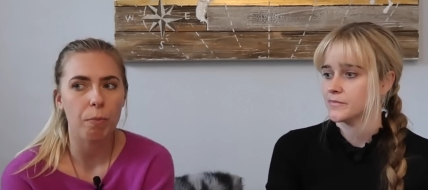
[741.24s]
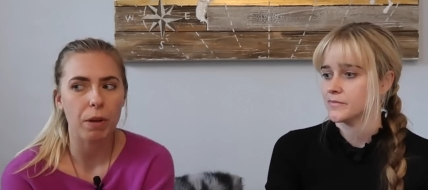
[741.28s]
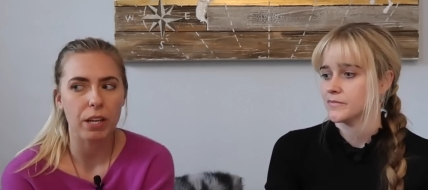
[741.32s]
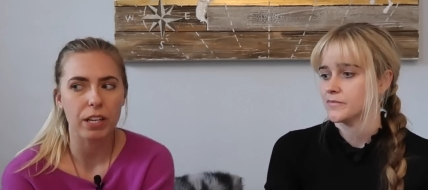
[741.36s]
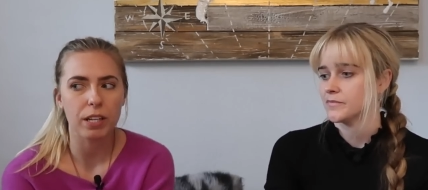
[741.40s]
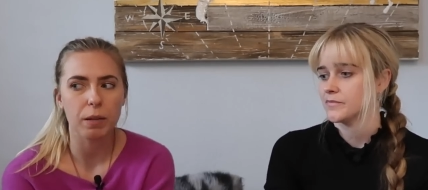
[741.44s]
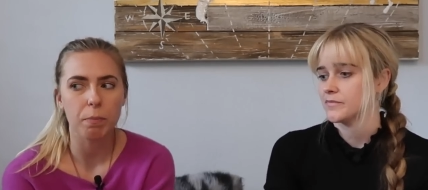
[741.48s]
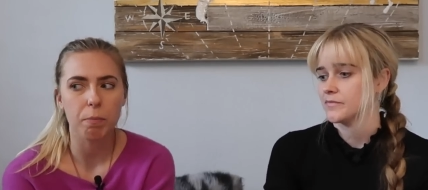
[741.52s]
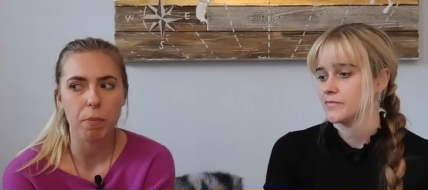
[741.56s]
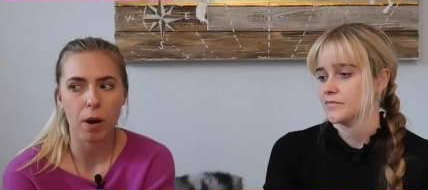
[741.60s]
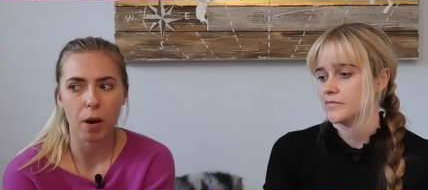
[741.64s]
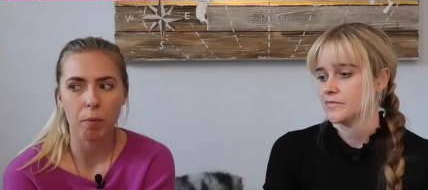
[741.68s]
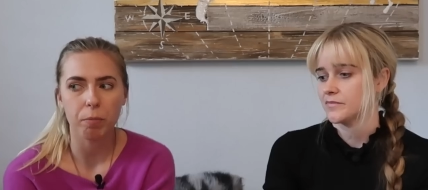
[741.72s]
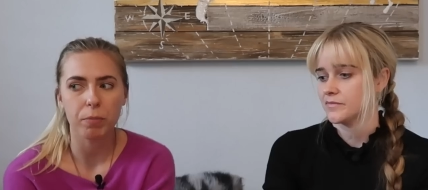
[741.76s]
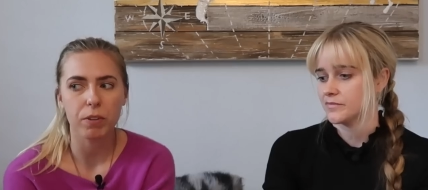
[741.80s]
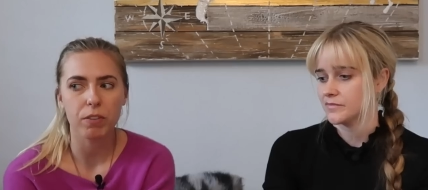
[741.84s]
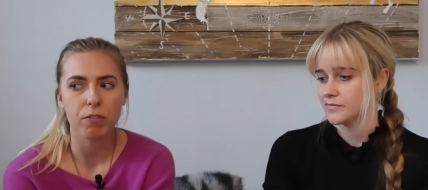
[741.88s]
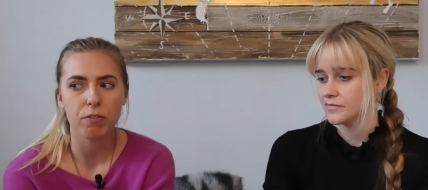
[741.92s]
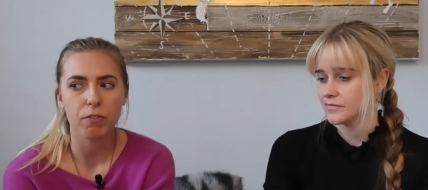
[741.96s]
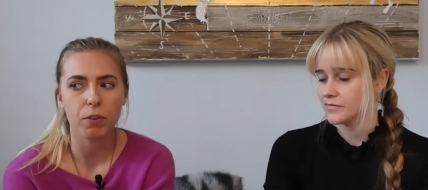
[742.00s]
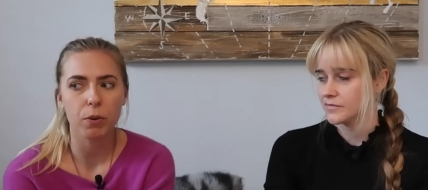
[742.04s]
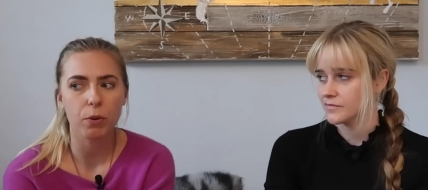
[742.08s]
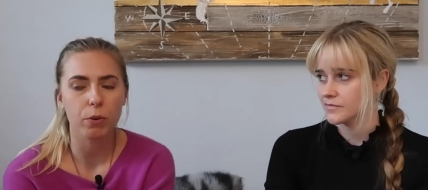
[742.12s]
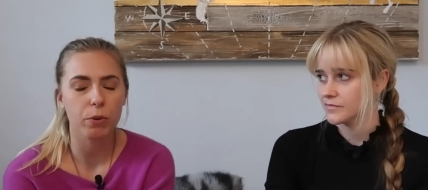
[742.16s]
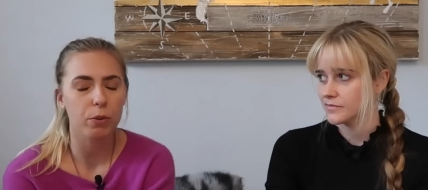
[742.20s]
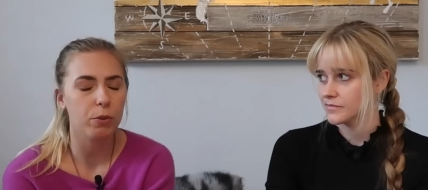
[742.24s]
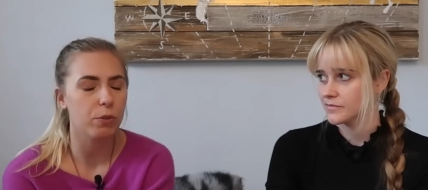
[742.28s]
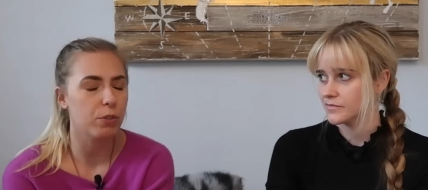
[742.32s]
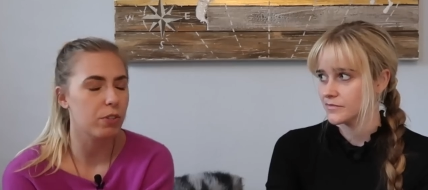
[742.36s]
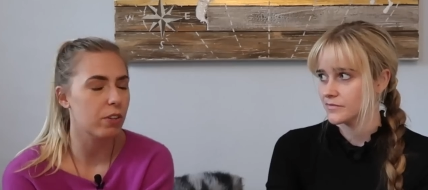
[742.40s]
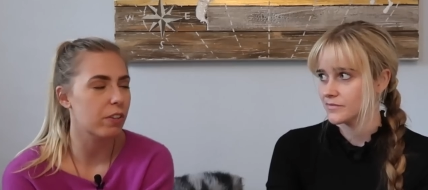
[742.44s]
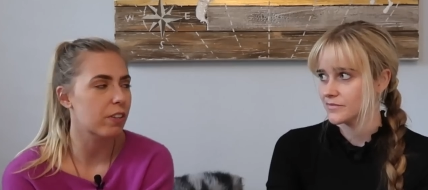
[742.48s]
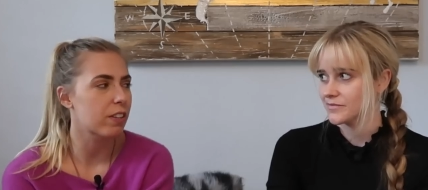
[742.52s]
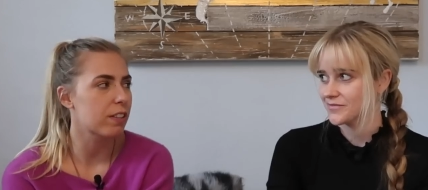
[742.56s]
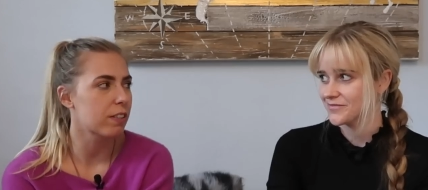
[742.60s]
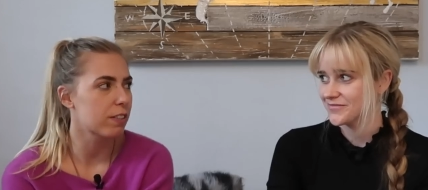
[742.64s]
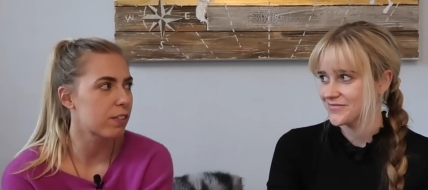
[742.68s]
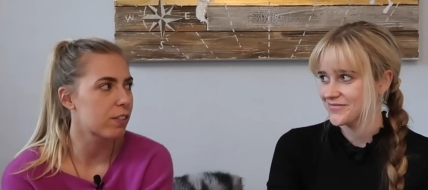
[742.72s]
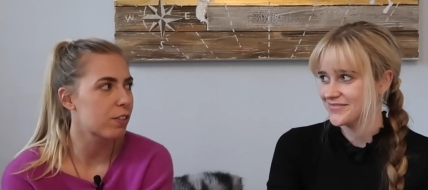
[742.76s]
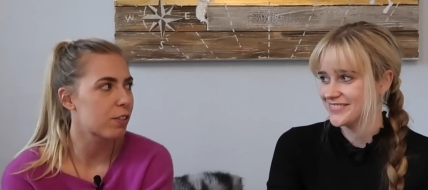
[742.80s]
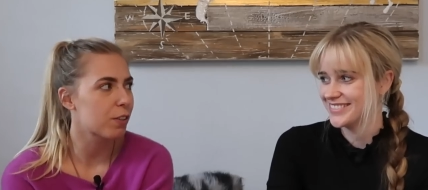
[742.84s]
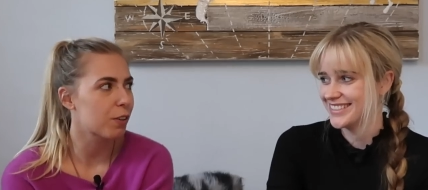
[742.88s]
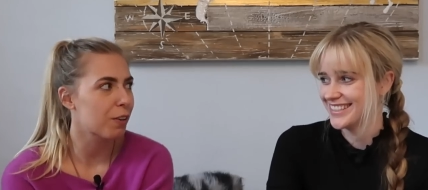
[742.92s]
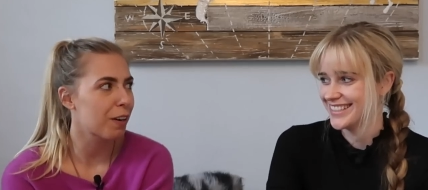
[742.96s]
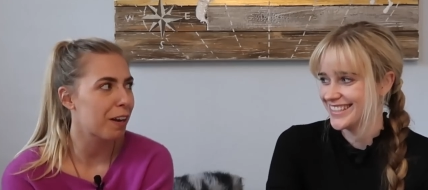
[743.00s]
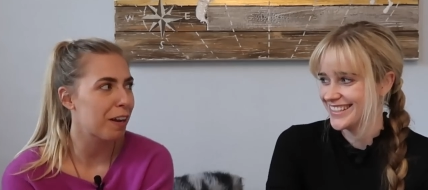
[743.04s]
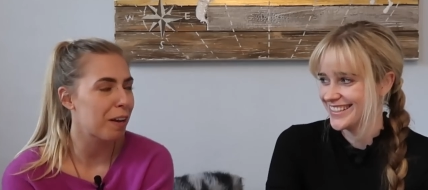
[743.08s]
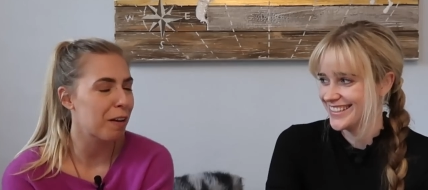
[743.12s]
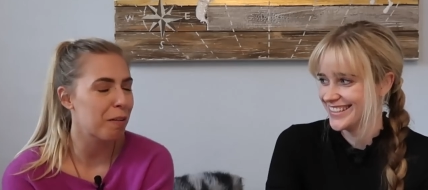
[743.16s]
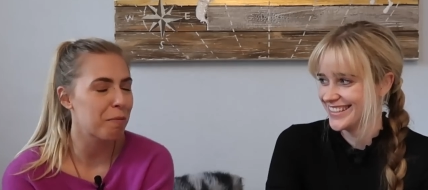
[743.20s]
Speaker 1: many puppy photos on
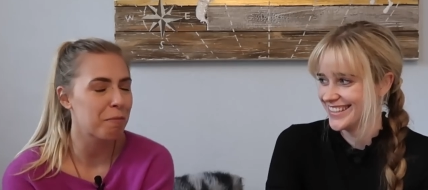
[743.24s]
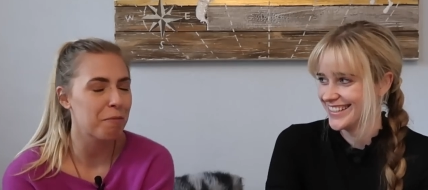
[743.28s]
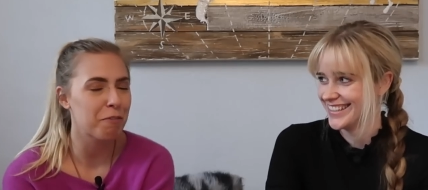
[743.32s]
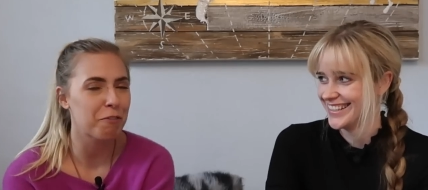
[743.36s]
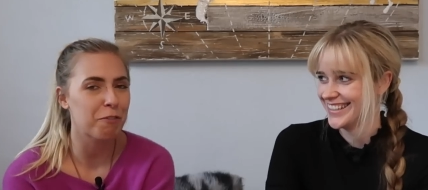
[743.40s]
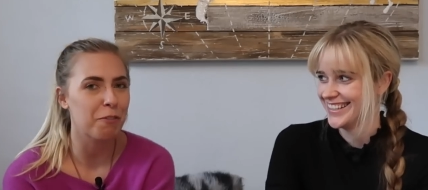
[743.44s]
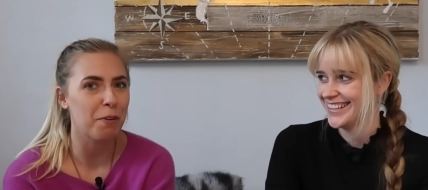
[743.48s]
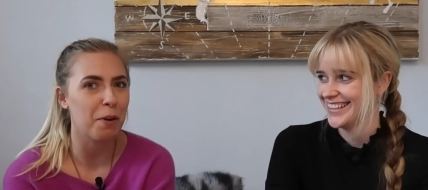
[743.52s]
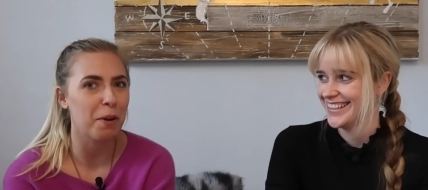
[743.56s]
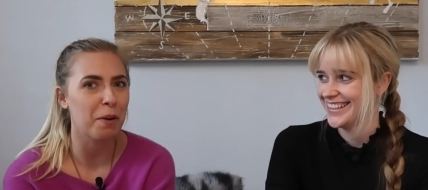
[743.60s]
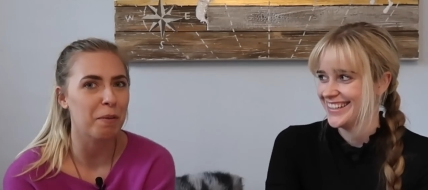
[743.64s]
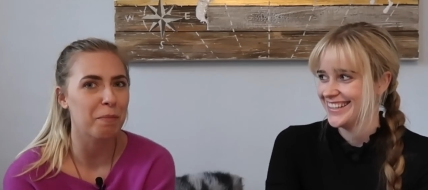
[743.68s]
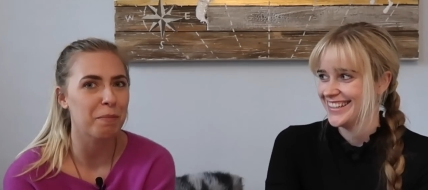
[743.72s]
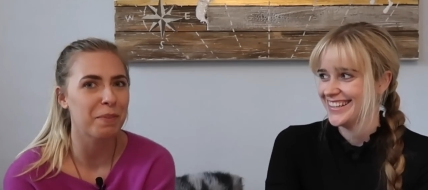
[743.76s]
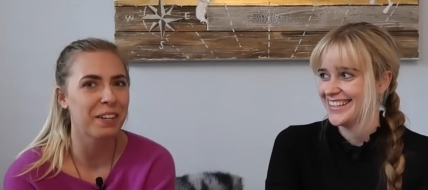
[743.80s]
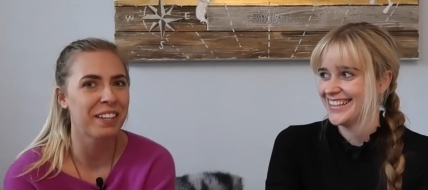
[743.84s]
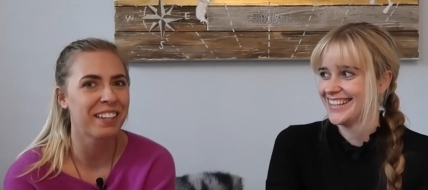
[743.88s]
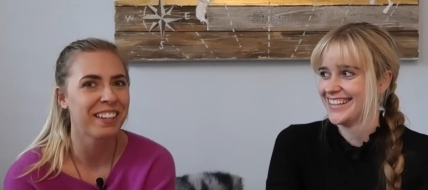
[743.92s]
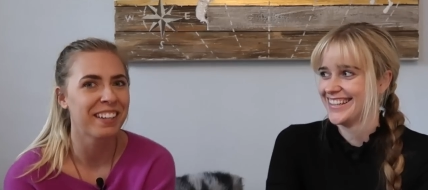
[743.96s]
instagram from